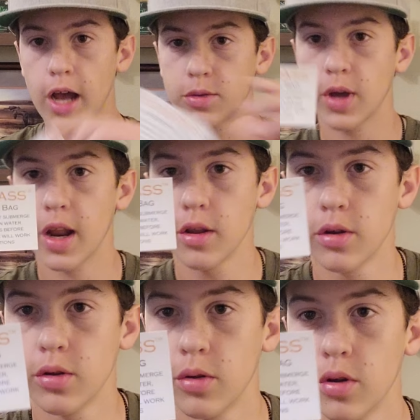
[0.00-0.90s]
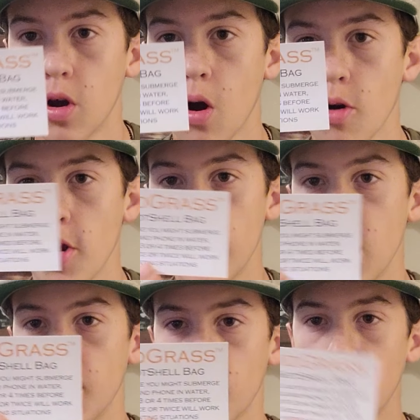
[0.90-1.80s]
guys, we got a little card right
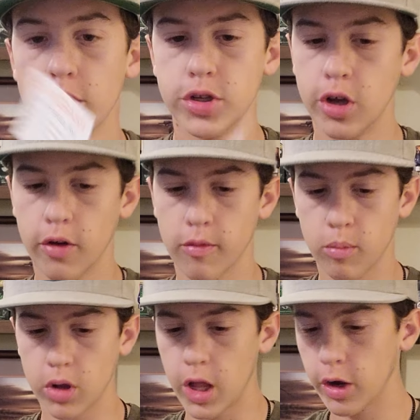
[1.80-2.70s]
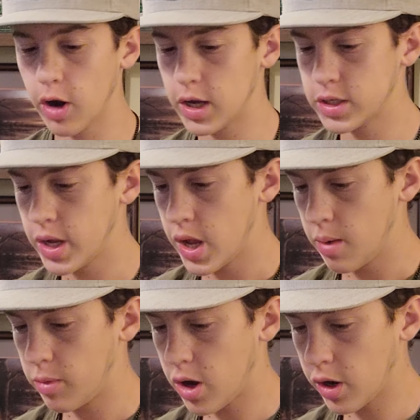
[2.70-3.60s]
here. I'm gonna read to y'all from Blind Grass.
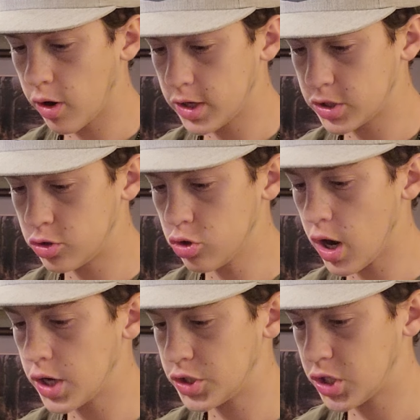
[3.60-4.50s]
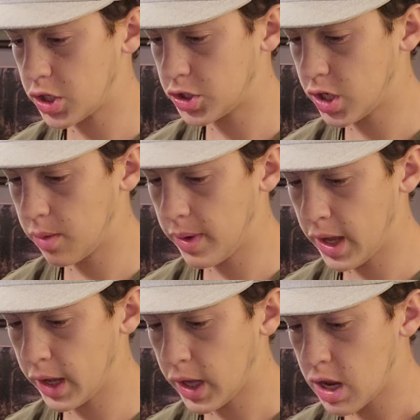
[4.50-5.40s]
Blind Grass dry shot shell
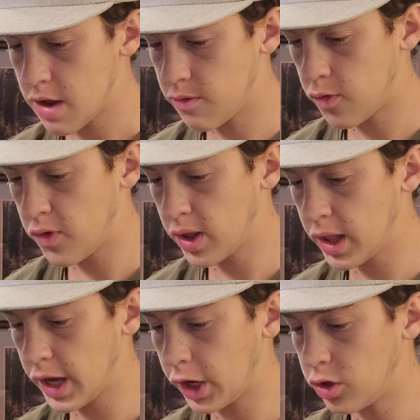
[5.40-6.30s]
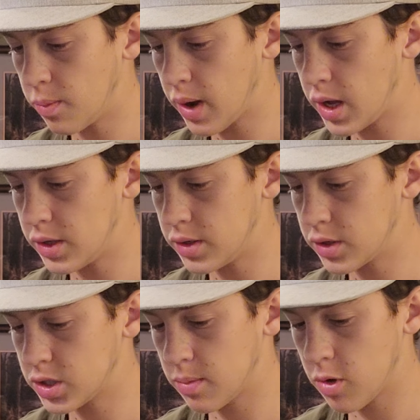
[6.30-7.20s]
bag. If you feel like you might
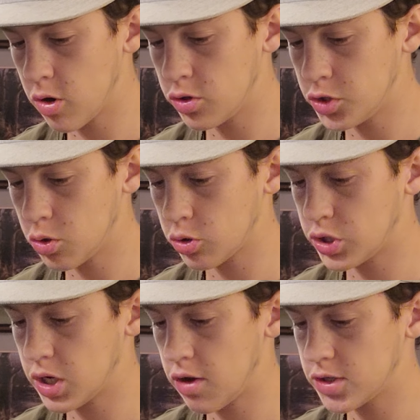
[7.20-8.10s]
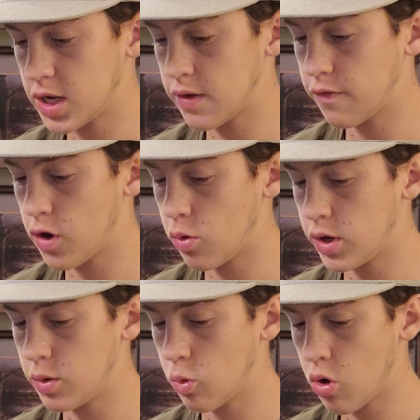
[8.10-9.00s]
submerge your shells and
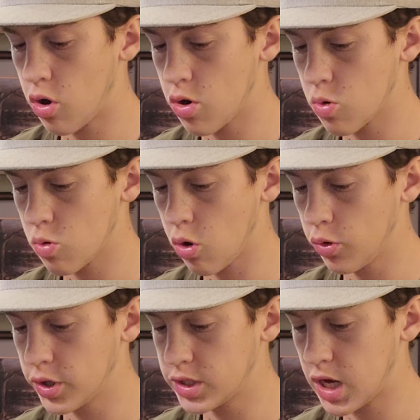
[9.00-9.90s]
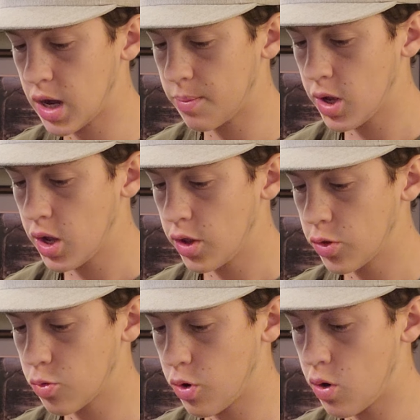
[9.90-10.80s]
phone in water, roll the top
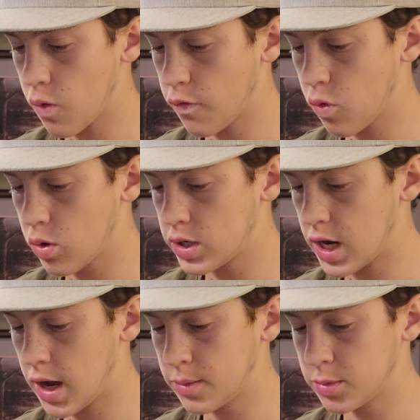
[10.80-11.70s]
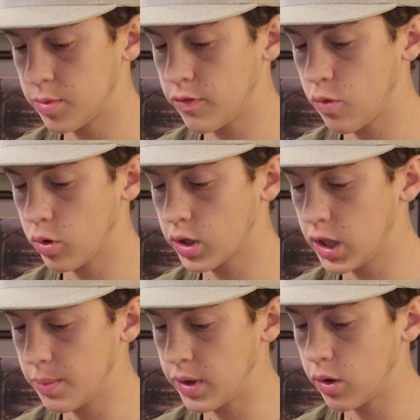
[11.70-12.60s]
three or four times before
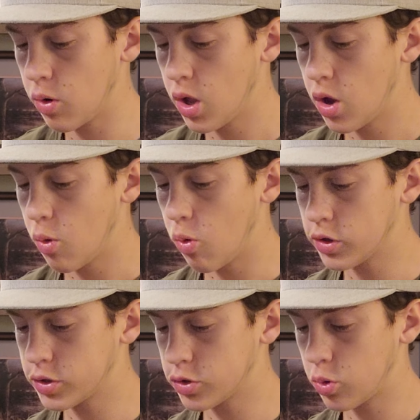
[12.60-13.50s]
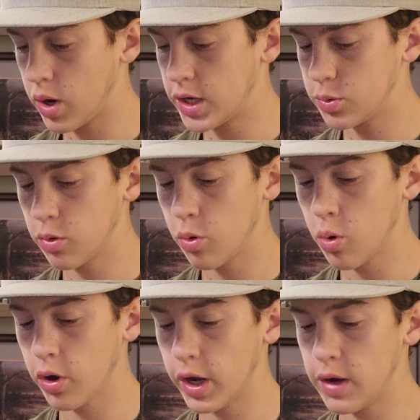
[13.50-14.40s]
clipping. Once or twice will
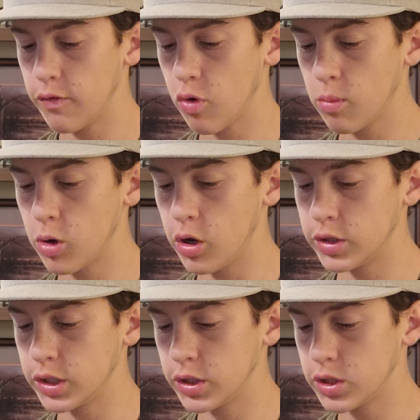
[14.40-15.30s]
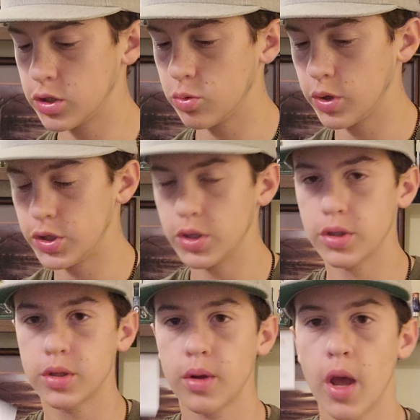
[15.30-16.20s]
work in formal hunting
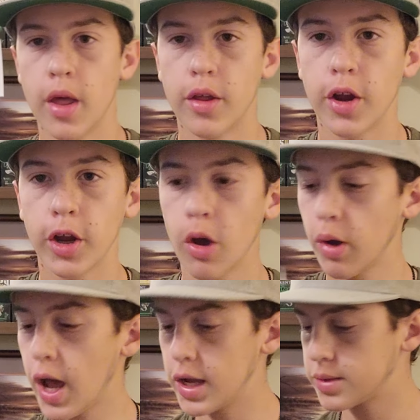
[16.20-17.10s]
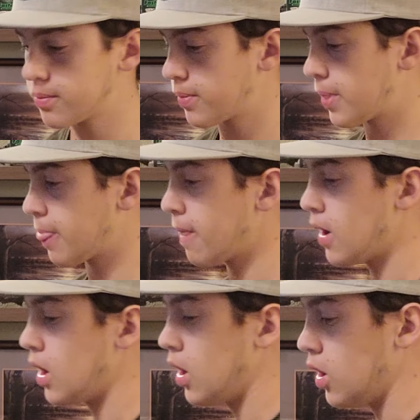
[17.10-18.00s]
situations. There you go, guys.
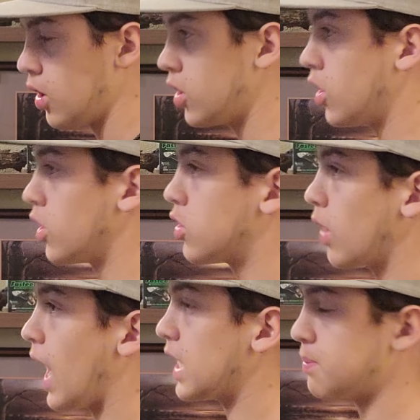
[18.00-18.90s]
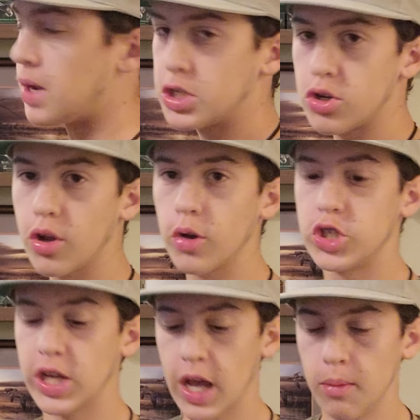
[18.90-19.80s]
So guys, make sure to go
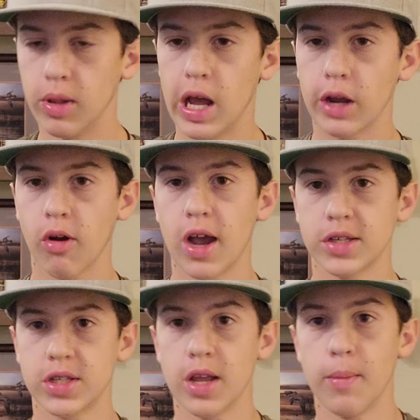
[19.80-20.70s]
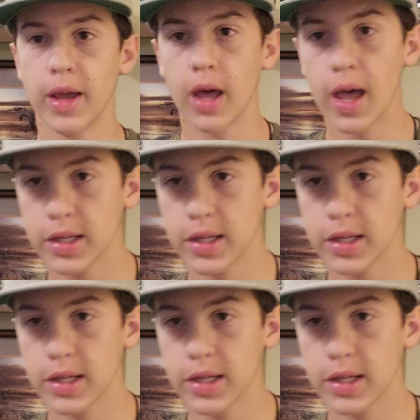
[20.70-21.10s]
check out Blind Grass. They make